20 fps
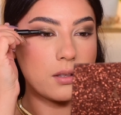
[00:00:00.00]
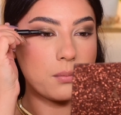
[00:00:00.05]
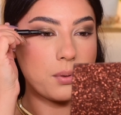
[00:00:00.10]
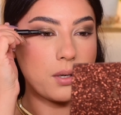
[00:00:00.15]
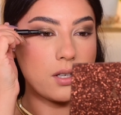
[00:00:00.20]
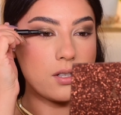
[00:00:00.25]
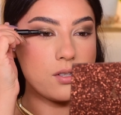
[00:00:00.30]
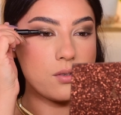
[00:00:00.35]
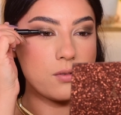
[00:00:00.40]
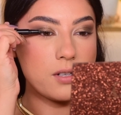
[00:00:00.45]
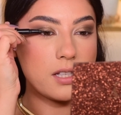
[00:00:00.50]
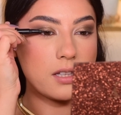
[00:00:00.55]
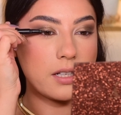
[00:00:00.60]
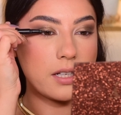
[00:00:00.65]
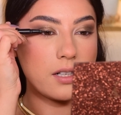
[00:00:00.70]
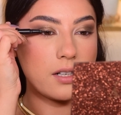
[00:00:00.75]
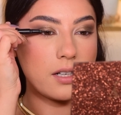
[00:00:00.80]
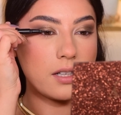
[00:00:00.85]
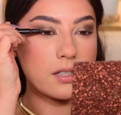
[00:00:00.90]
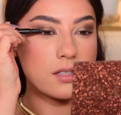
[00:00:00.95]
the partial wing
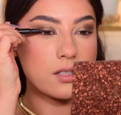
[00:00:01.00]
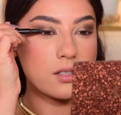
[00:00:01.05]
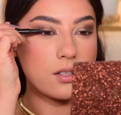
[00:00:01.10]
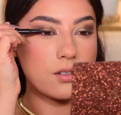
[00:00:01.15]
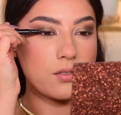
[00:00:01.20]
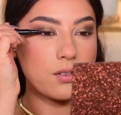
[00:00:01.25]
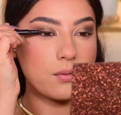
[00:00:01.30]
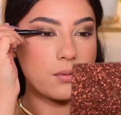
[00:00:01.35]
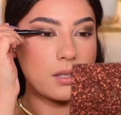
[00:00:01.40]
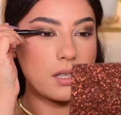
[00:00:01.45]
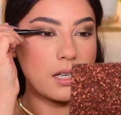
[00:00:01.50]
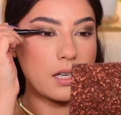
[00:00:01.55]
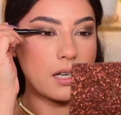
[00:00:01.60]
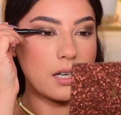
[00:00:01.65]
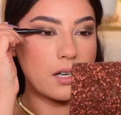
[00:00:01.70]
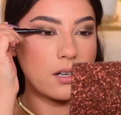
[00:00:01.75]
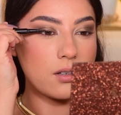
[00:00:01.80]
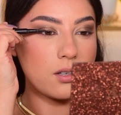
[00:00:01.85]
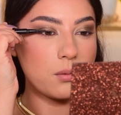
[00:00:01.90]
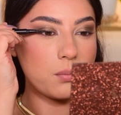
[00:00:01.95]
liner, I like to go from the
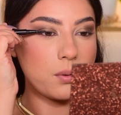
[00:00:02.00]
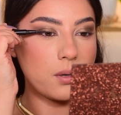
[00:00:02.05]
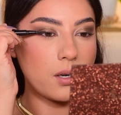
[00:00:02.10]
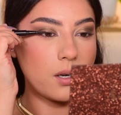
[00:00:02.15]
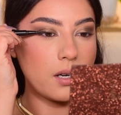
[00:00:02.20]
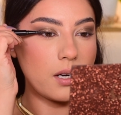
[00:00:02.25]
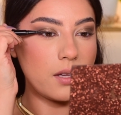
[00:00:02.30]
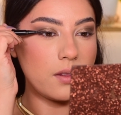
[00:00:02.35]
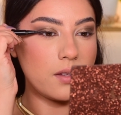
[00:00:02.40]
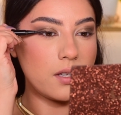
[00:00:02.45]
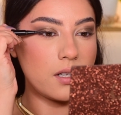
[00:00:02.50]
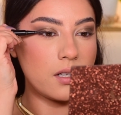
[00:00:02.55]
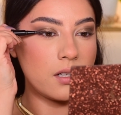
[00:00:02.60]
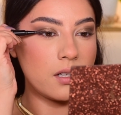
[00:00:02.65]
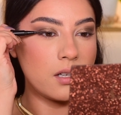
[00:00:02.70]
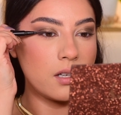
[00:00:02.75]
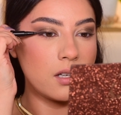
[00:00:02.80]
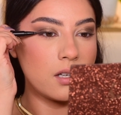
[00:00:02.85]
outer part and then